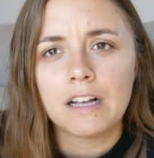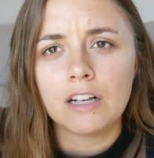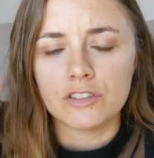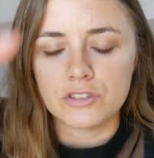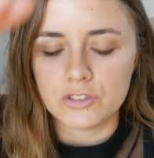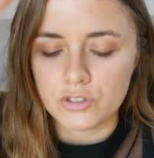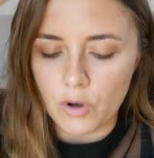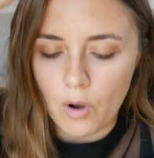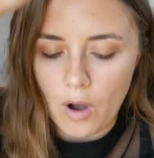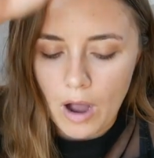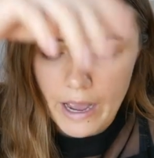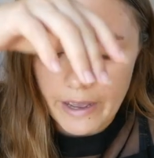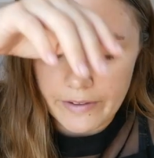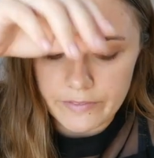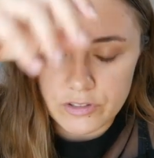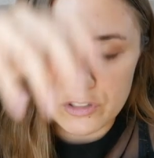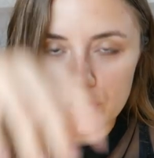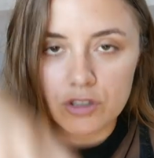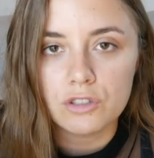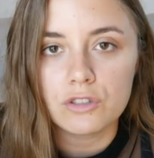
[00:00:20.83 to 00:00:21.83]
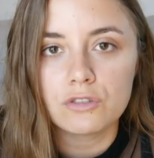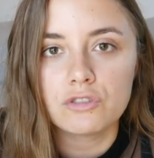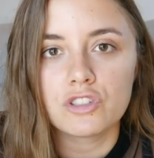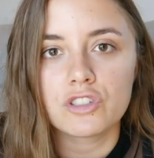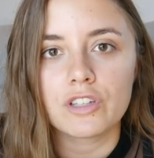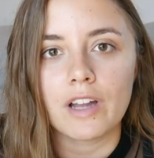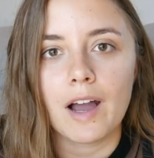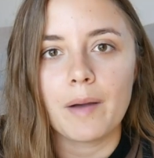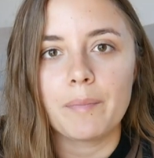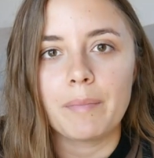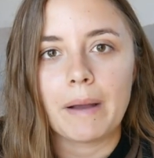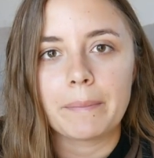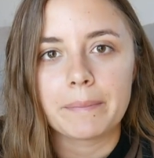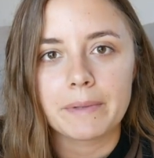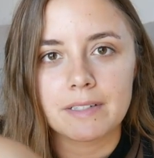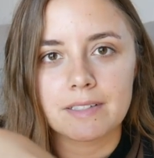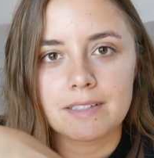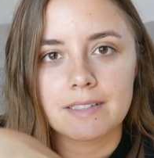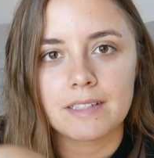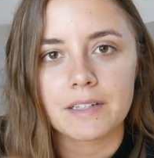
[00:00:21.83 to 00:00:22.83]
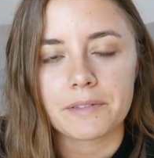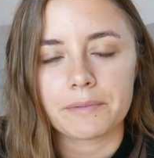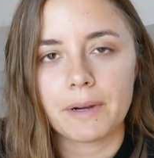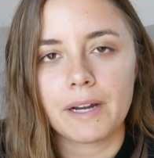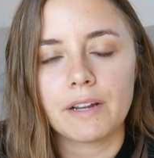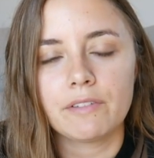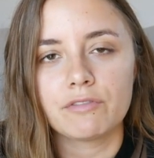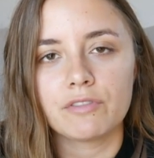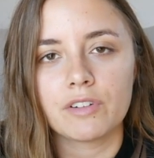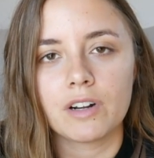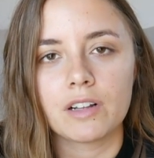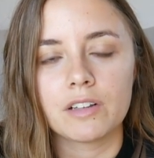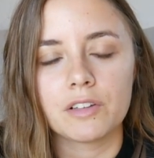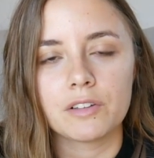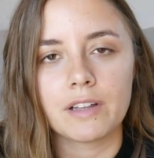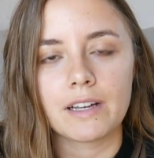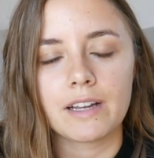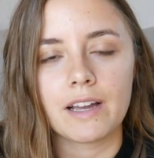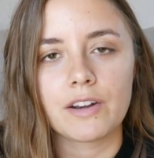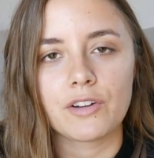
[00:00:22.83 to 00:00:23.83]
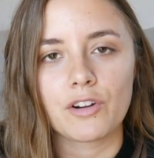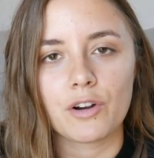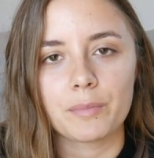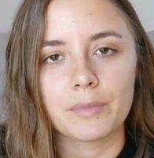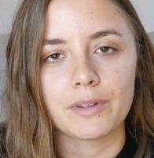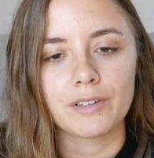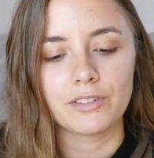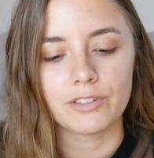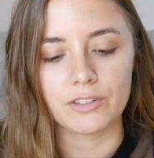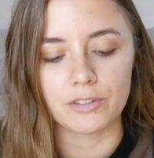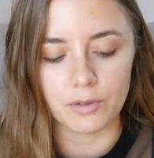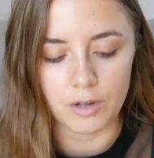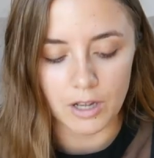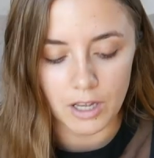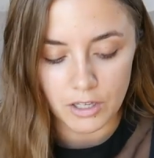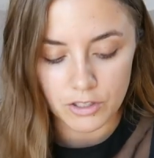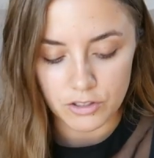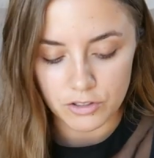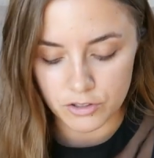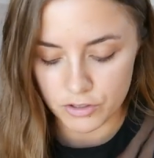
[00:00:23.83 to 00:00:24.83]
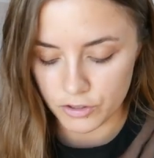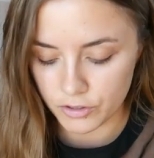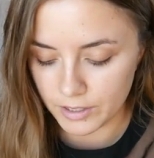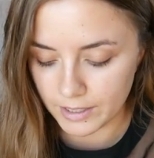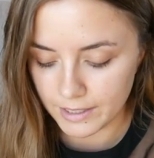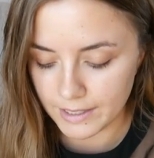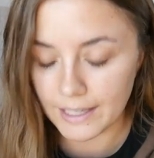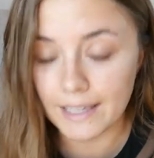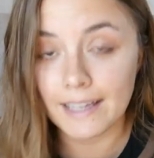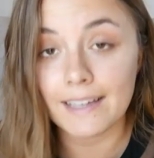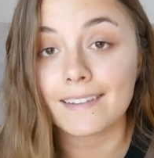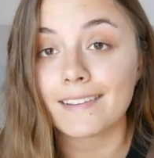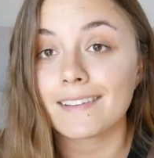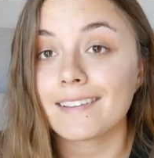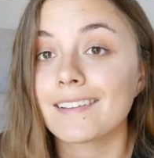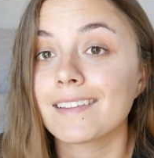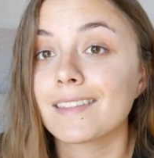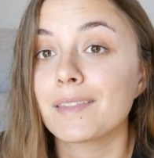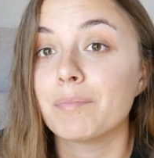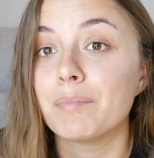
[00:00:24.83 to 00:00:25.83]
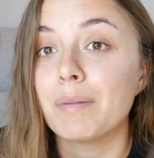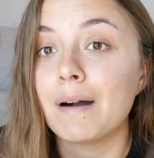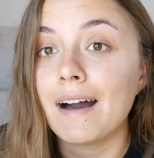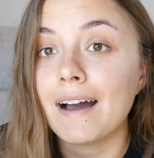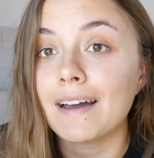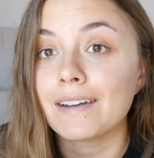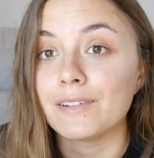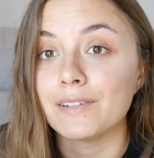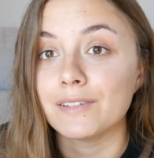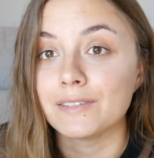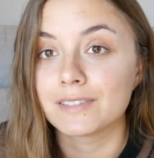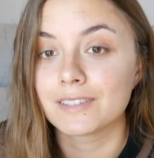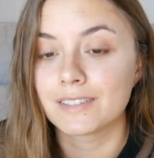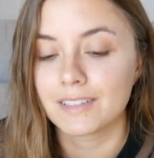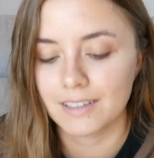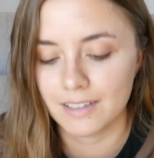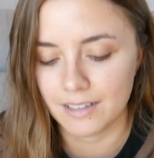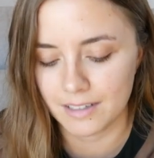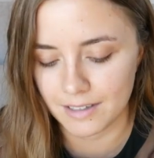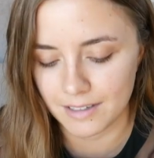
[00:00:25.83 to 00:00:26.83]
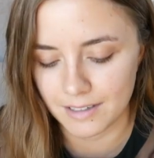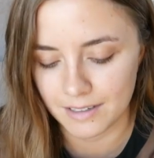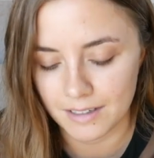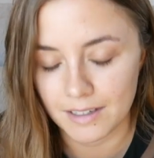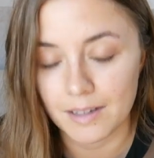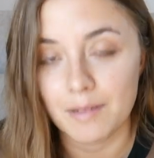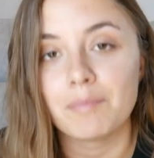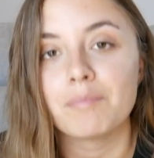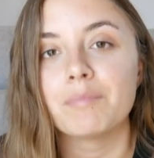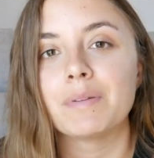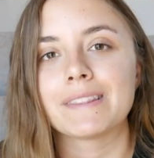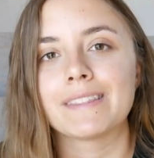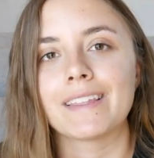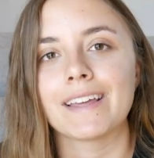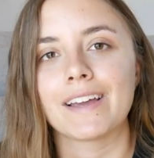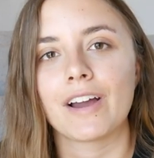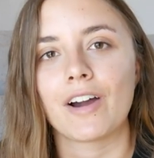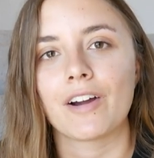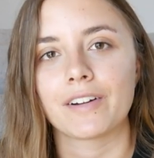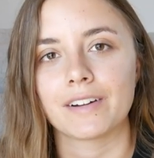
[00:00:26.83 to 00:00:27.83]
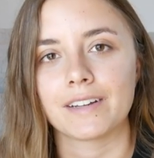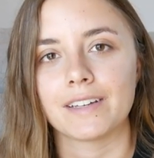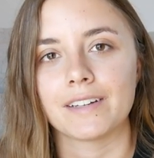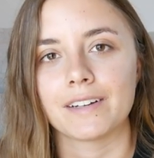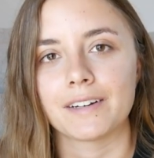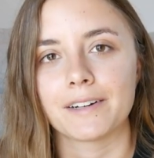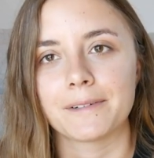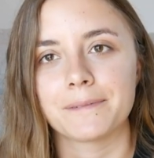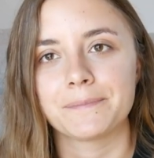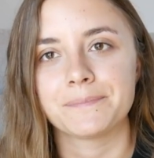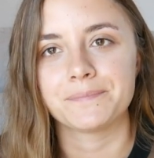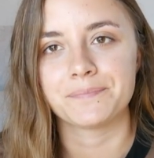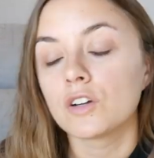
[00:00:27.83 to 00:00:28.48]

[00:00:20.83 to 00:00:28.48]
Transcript: So I've scooched up. I'm gonna sit right in front of you like I normally do. So you can't see the bottles, but they are here.